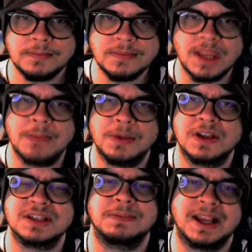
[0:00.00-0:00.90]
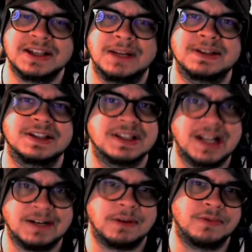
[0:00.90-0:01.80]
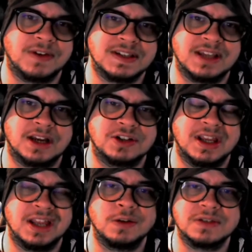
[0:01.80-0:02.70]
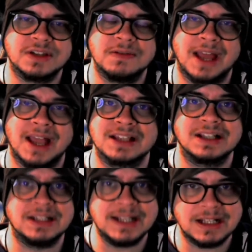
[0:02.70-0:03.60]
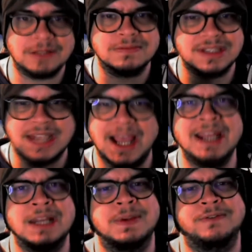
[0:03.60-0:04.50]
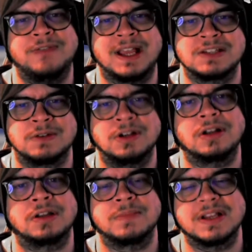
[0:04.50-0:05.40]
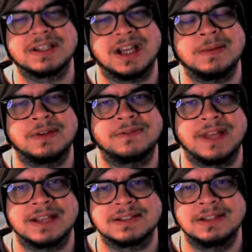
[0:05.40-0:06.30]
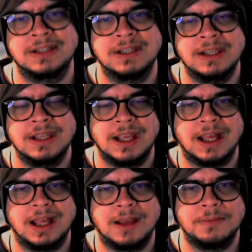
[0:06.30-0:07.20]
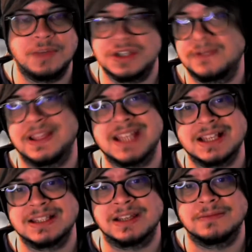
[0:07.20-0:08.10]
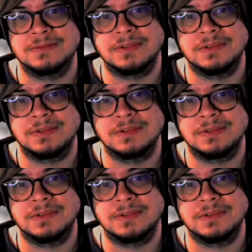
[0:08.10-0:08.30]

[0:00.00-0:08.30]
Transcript: And because the Plastidip has a slightly rubberized texture, it also has a little tiny bit of flex to it. Not a lot, but a tiny bit of flex, which is fantastic.